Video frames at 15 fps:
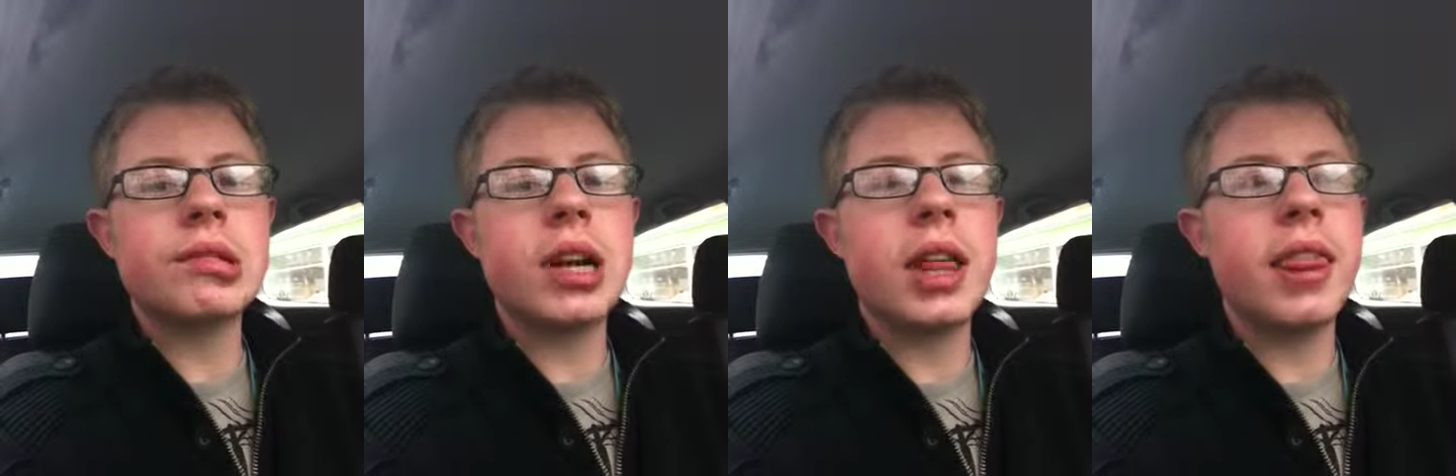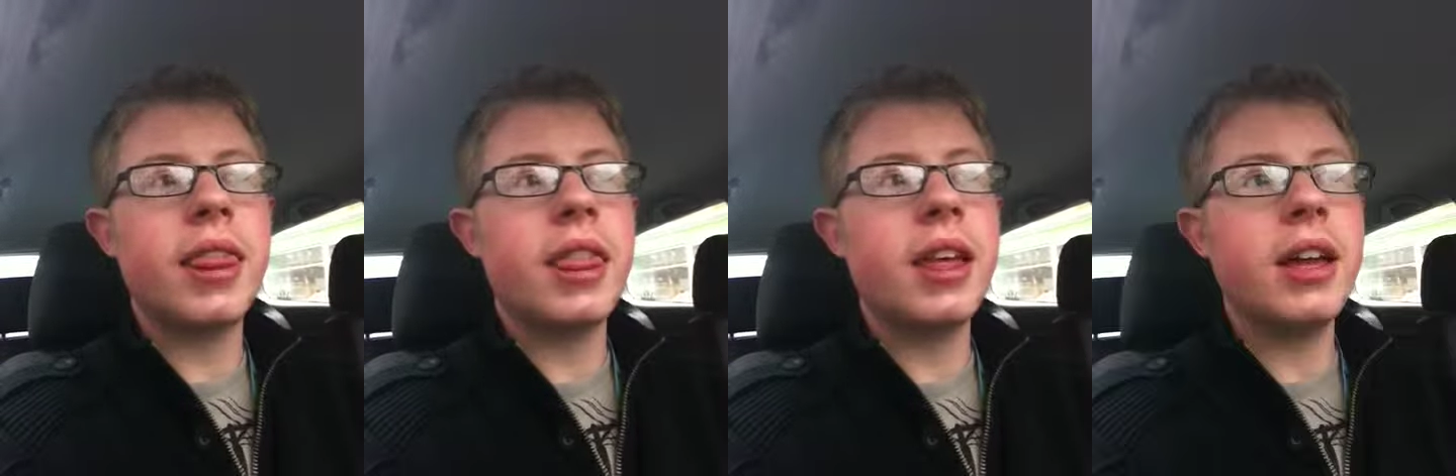
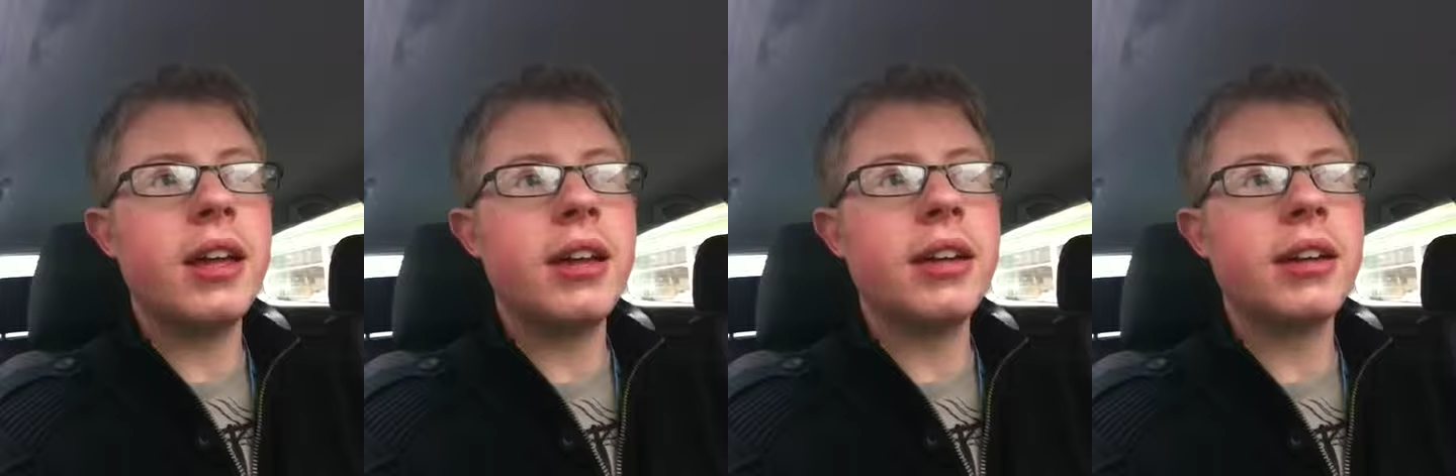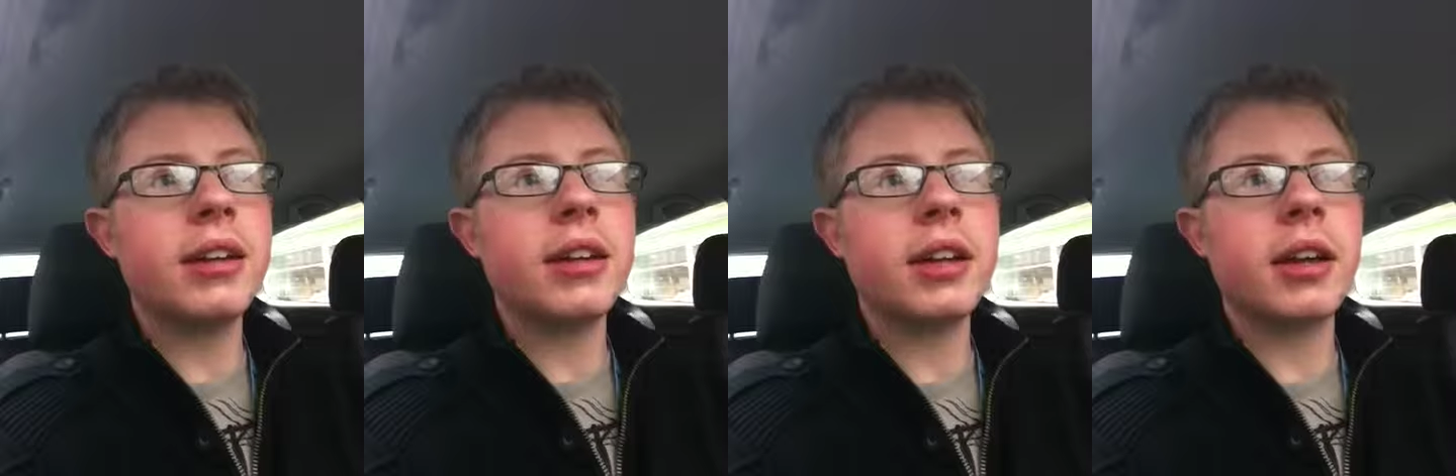and
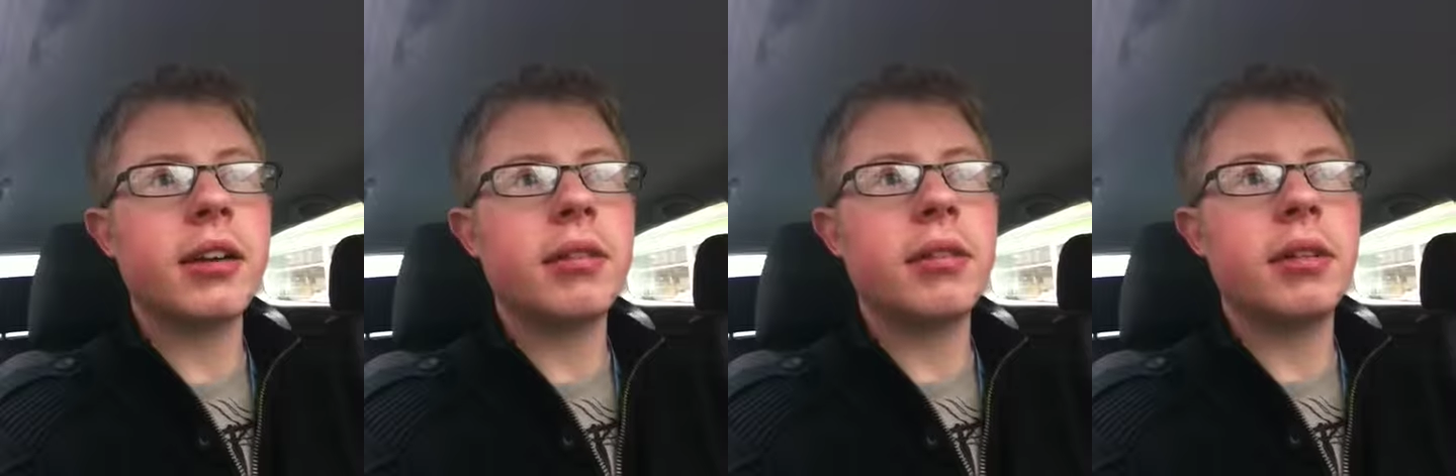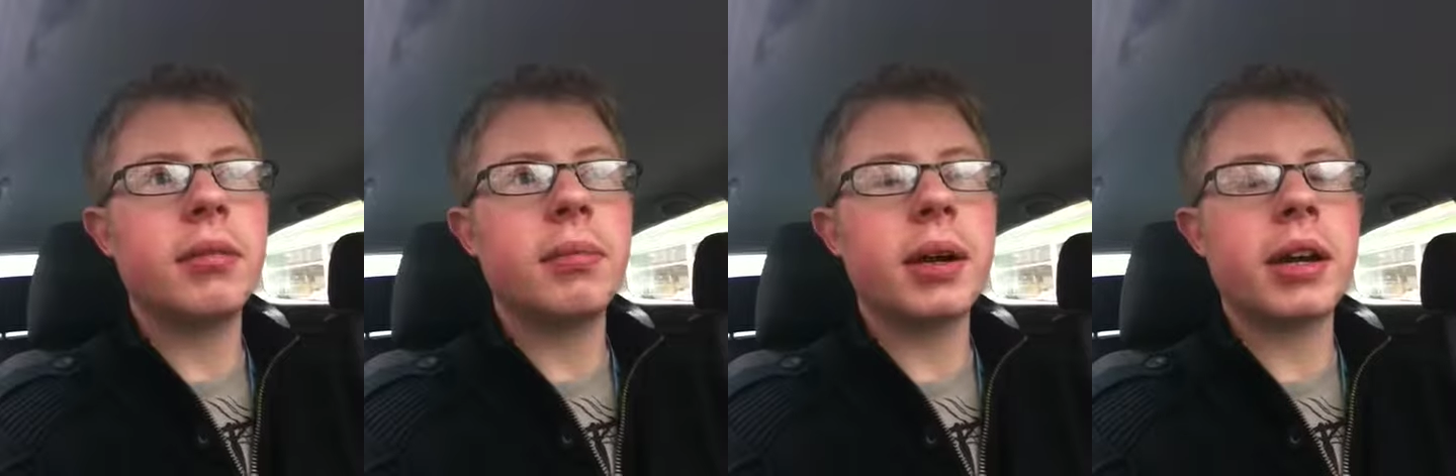then I'm going to
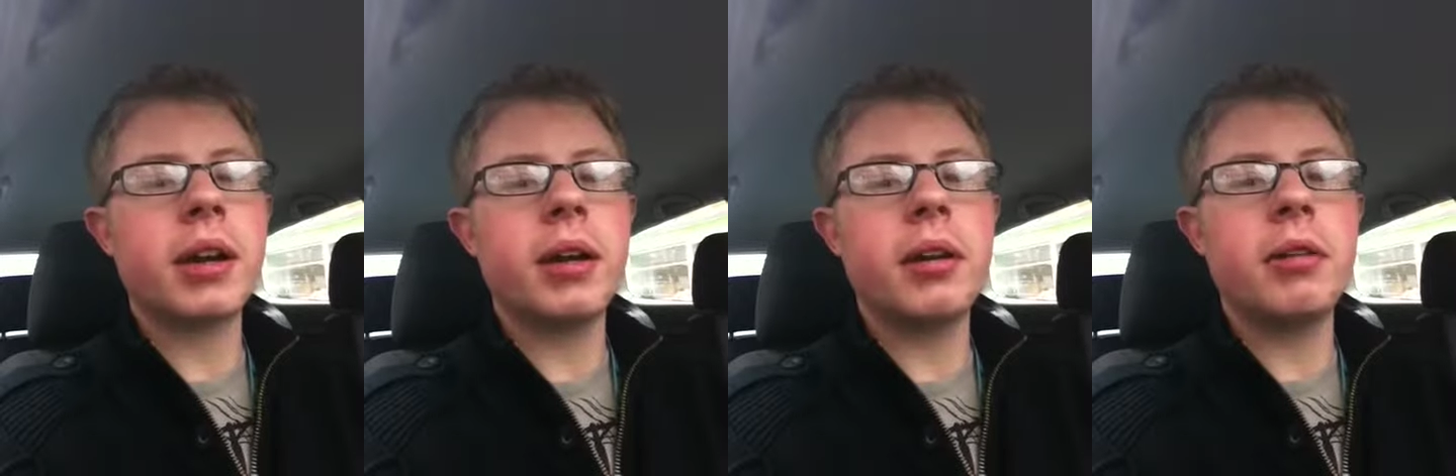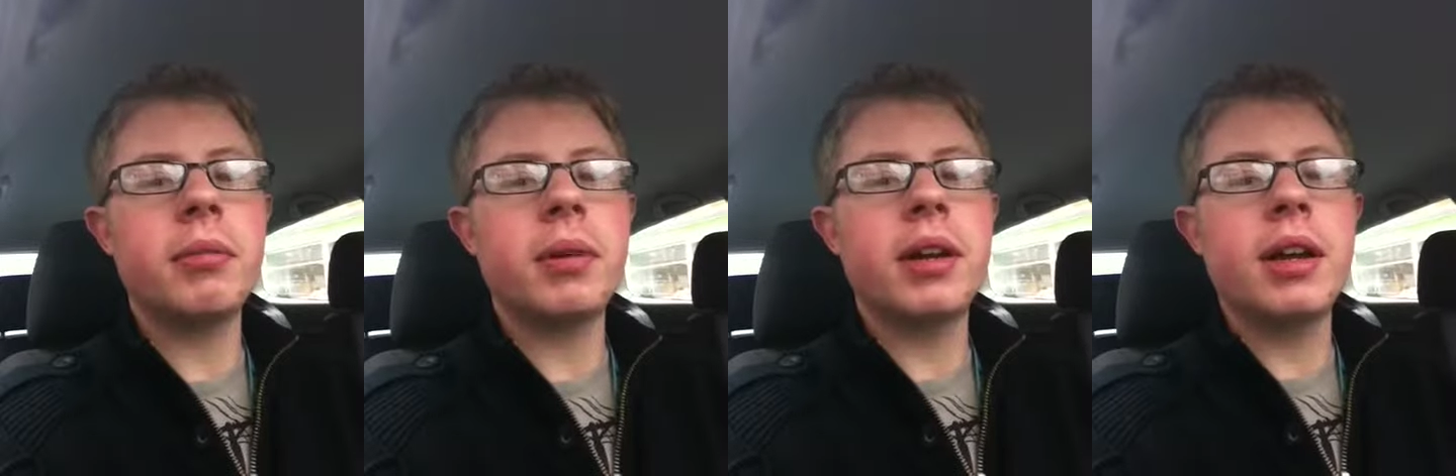go back
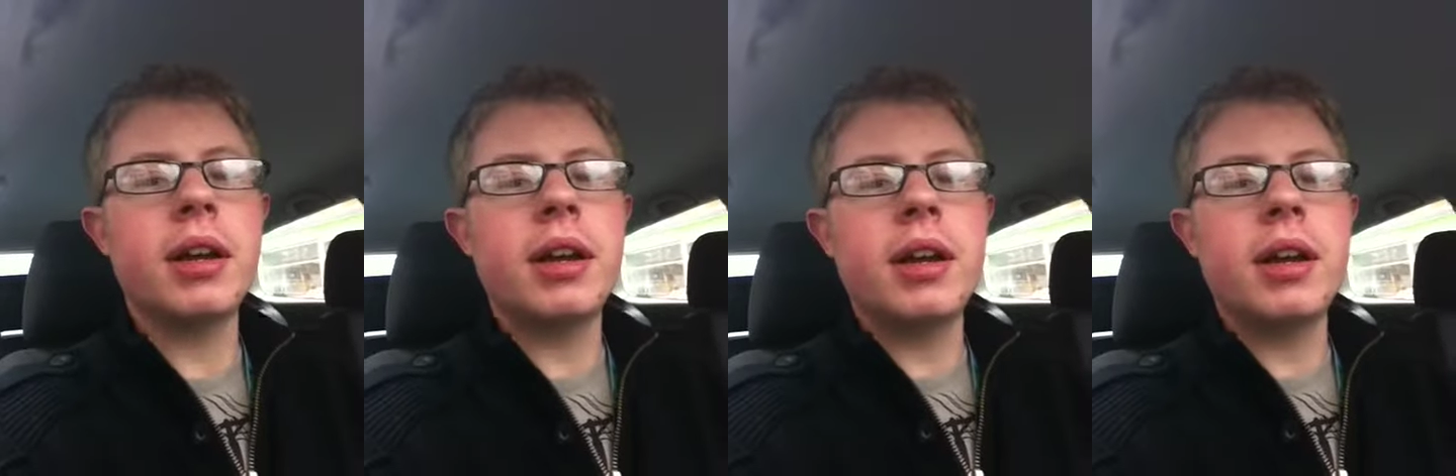home